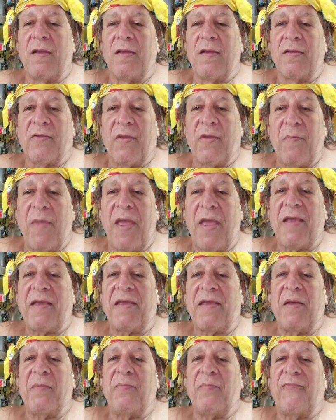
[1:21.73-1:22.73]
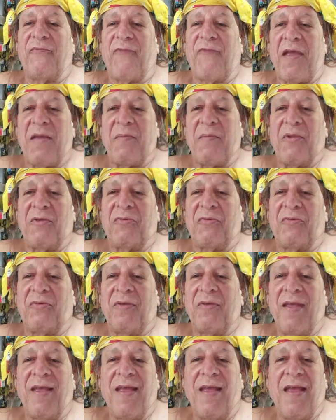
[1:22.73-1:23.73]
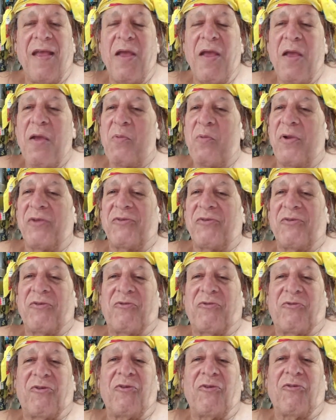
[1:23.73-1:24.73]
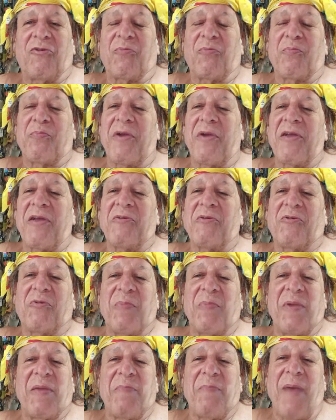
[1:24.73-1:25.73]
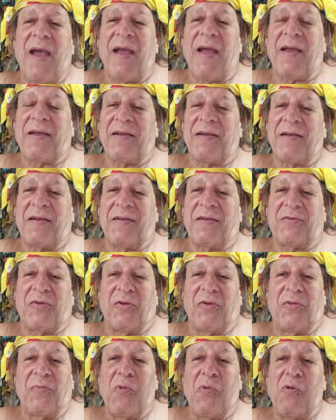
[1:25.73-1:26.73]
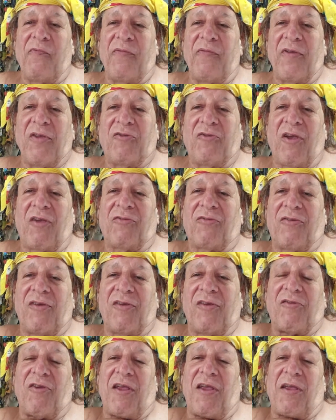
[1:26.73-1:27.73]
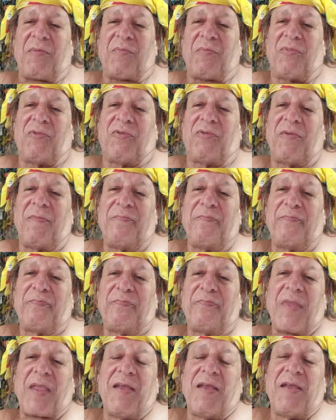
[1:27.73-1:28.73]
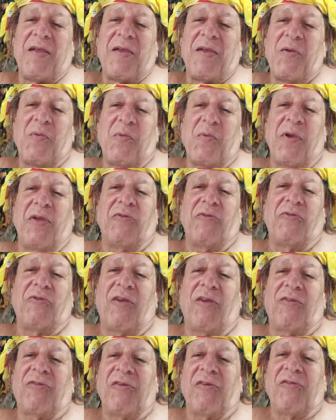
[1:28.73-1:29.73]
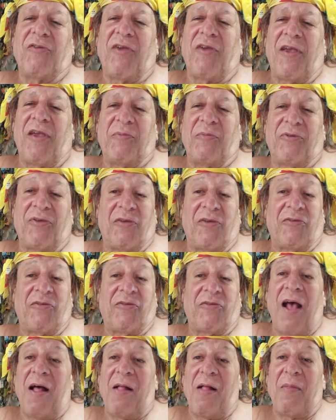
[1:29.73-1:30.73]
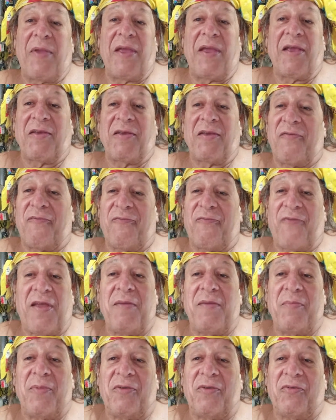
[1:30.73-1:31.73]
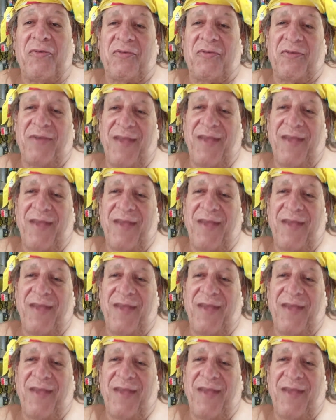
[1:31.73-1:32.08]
to make him famous, which just brings me back to the movie Jesse James. When Jesse James says, "I'll make you famous."